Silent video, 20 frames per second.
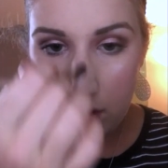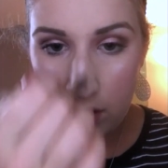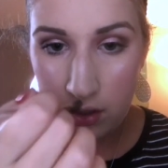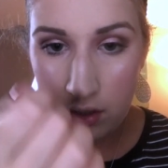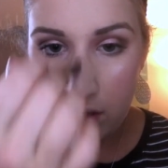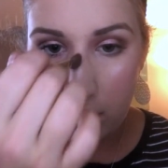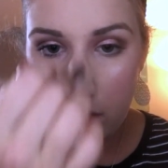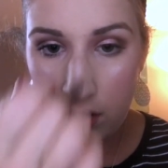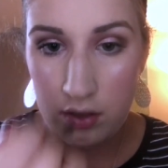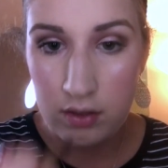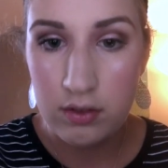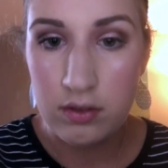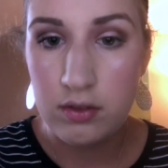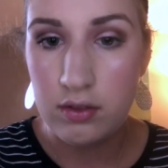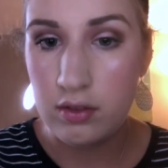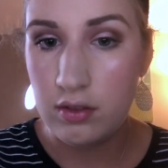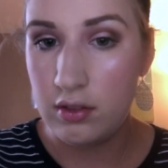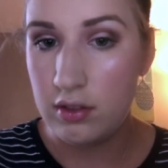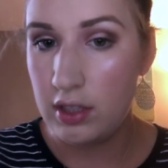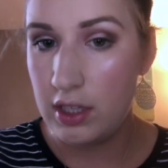You know,
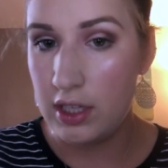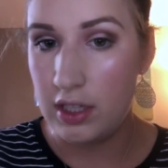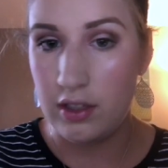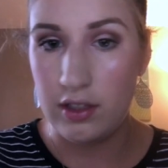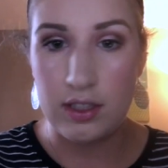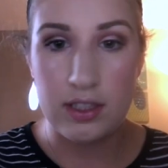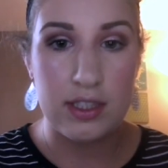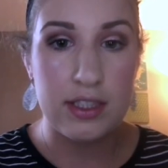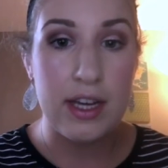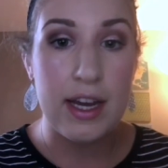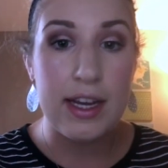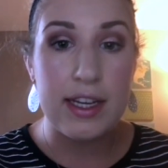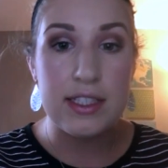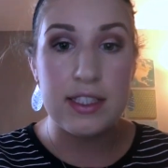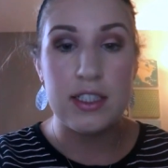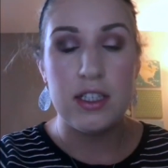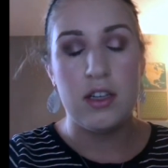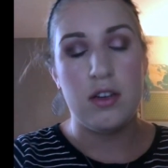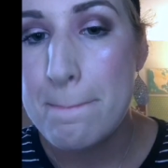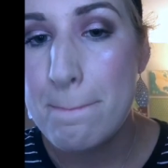it looks nice.
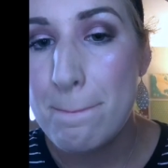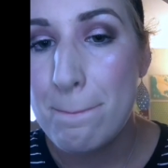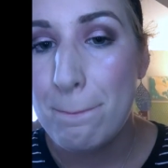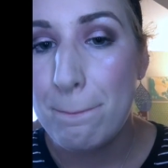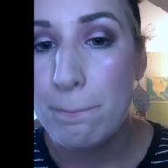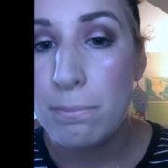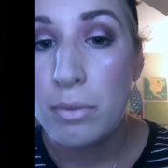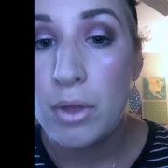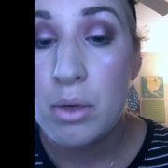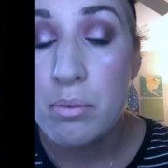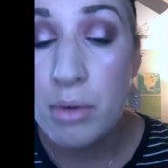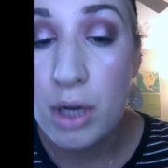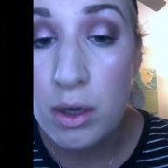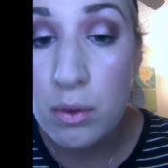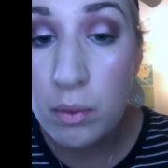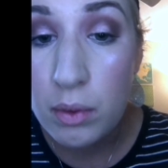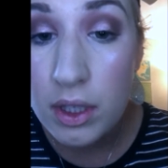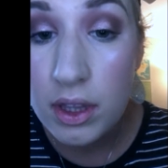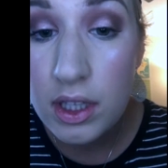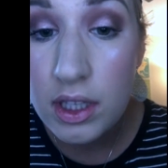
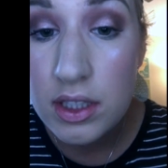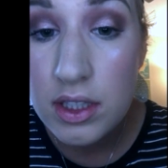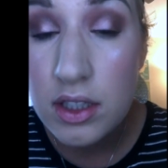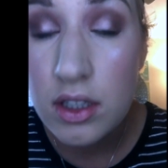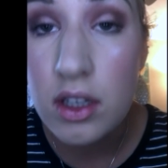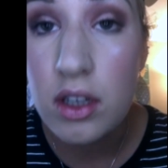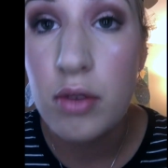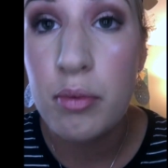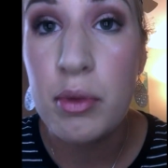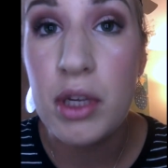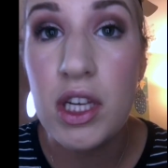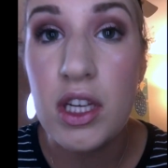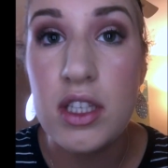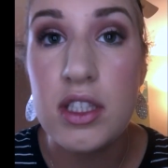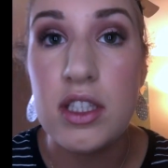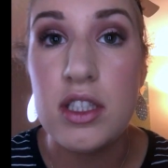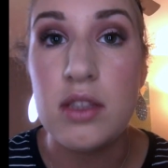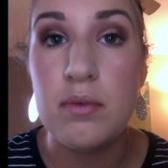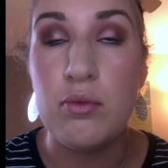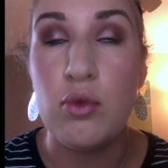But with this look,
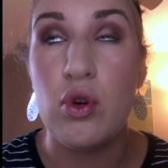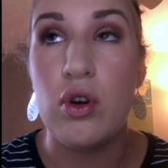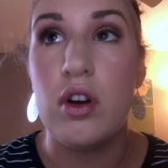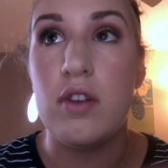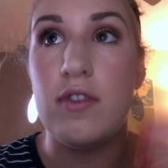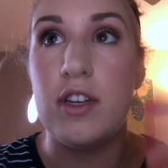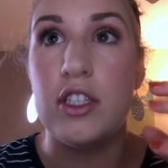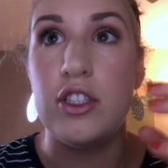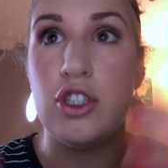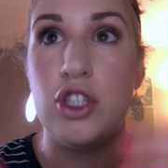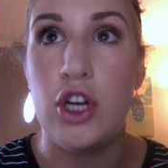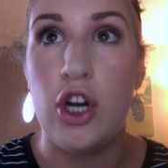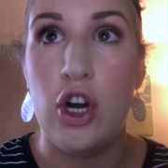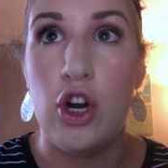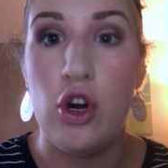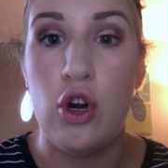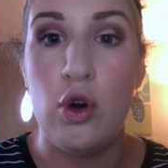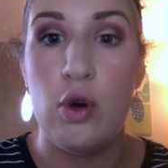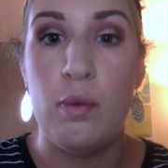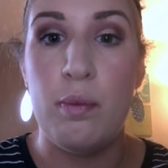because it's more of a
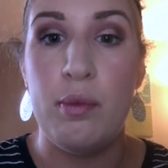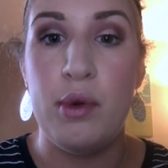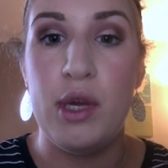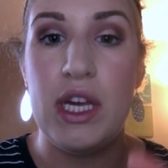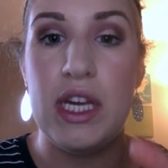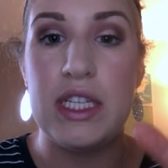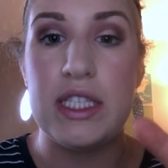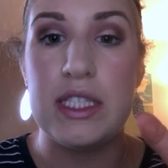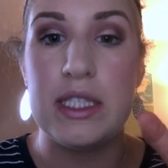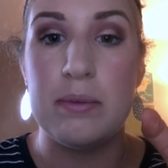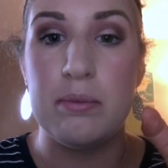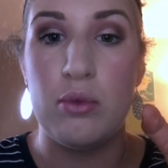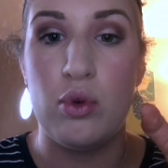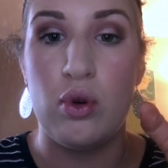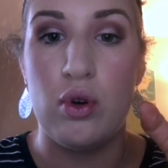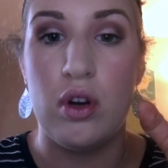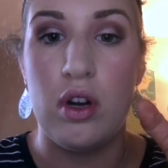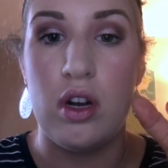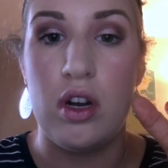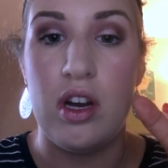taupe, it's
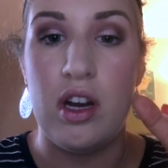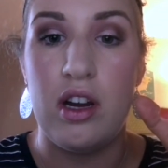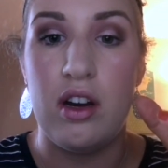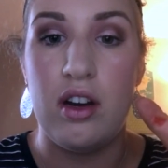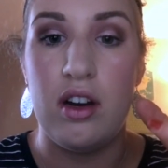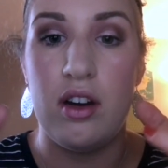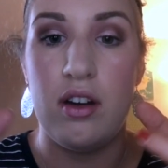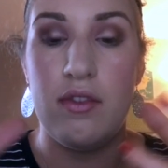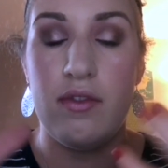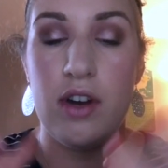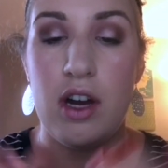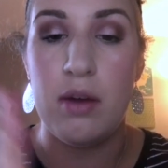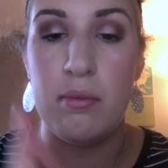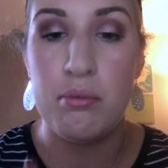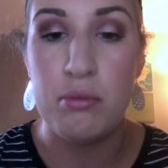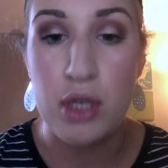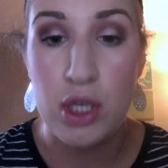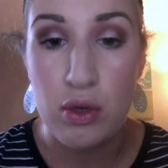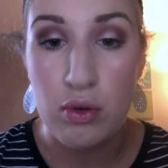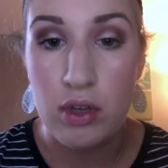more of a
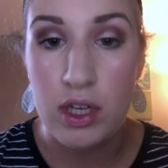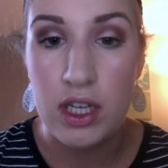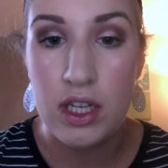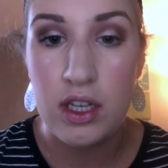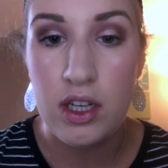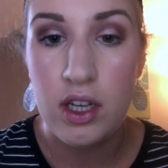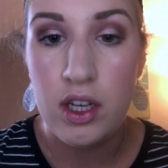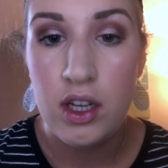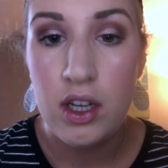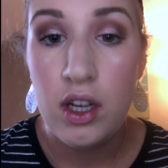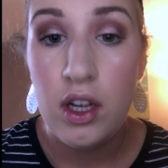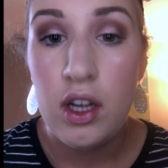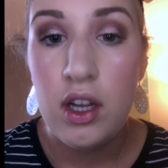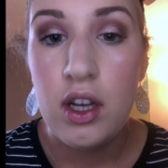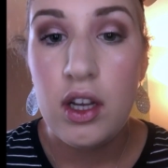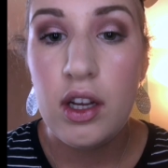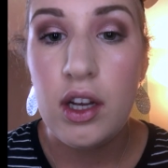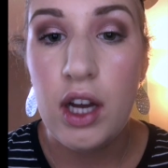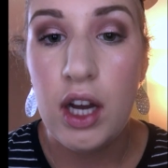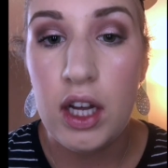muted
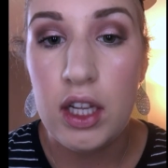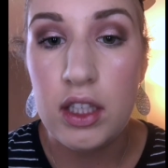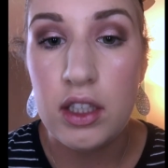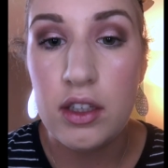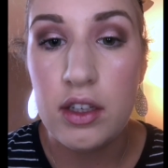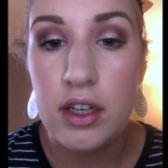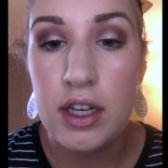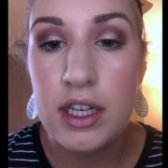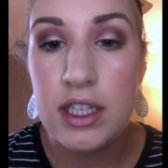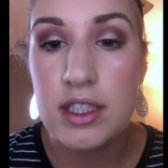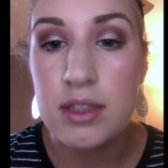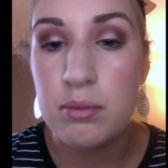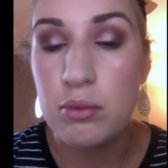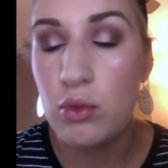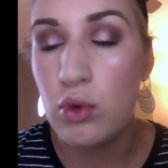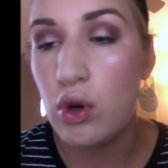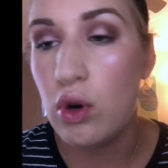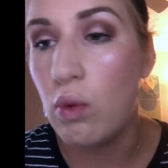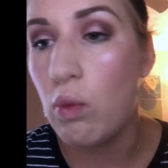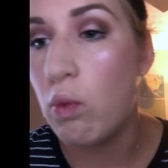color, it's
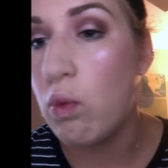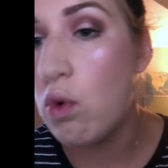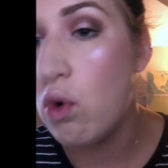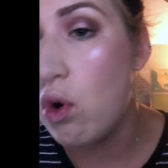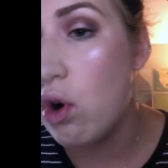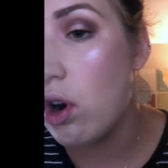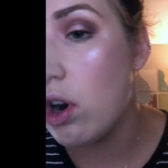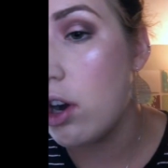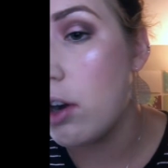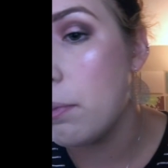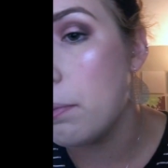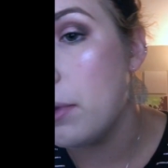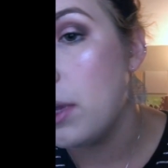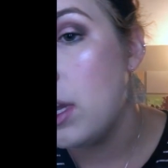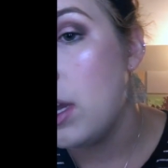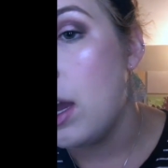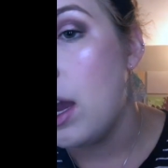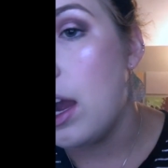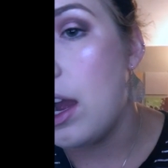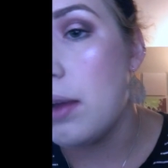more warm,
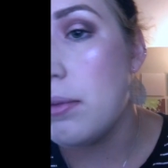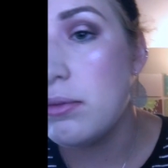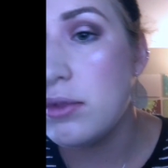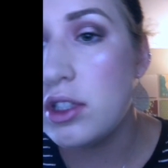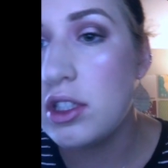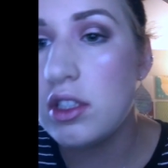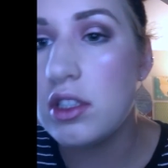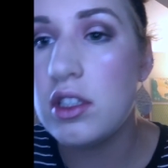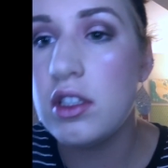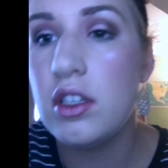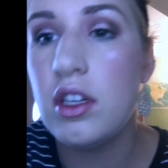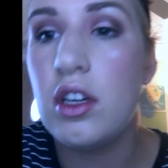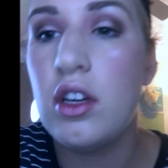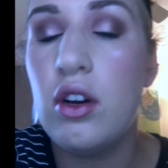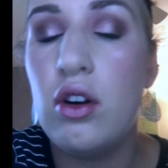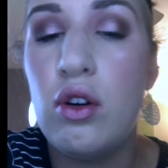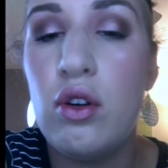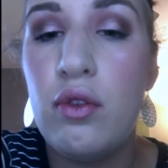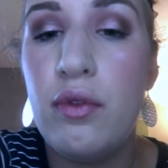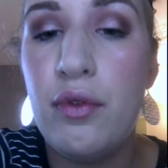I'm just gonna
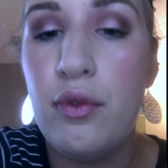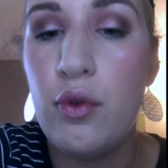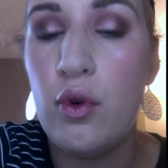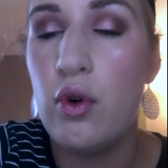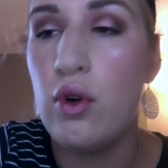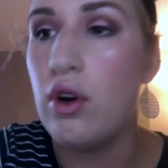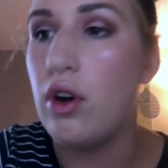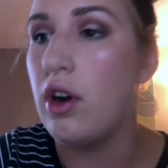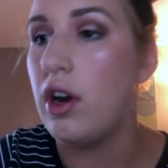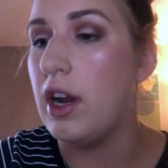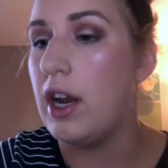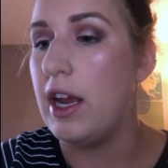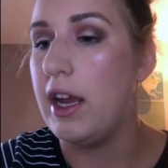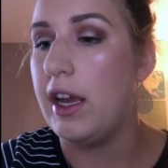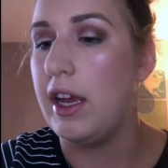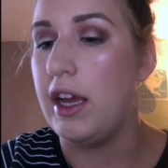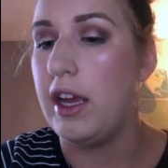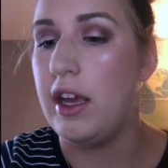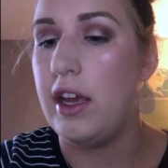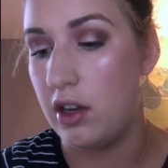go for
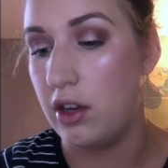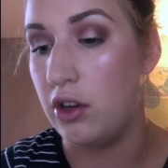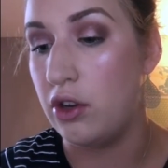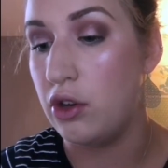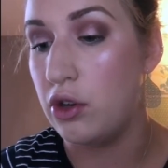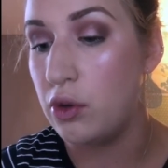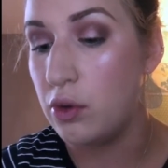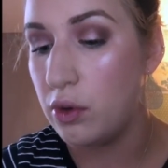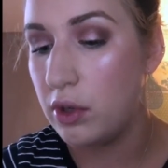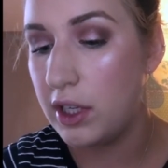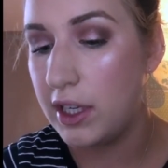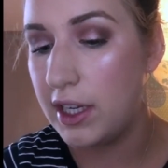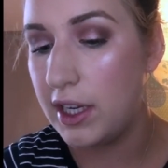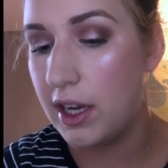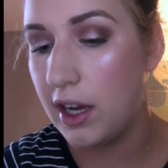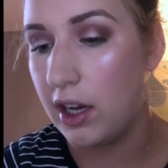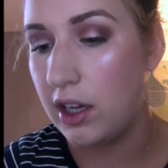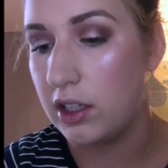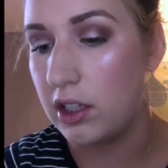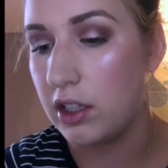a nudie
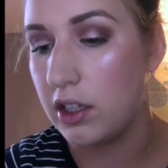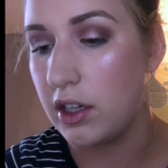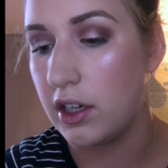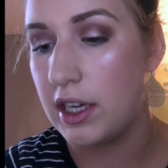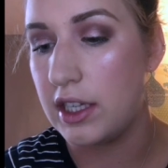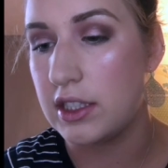color.